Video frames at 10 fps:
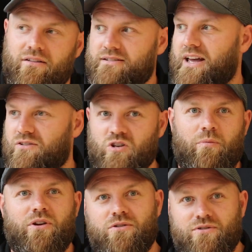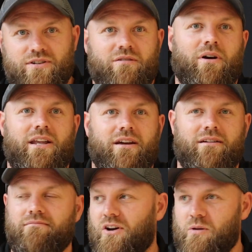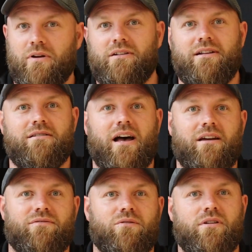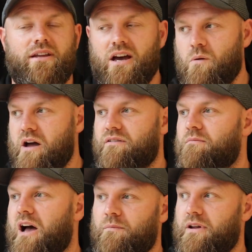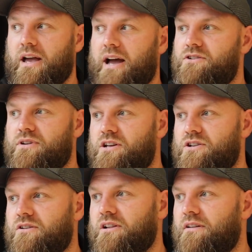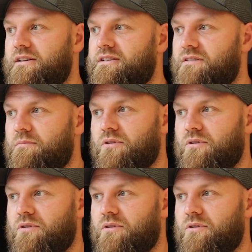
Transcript: stay on top of nutrition when you're on a building site through the day or whatever it might be, hydration, all the rest of it.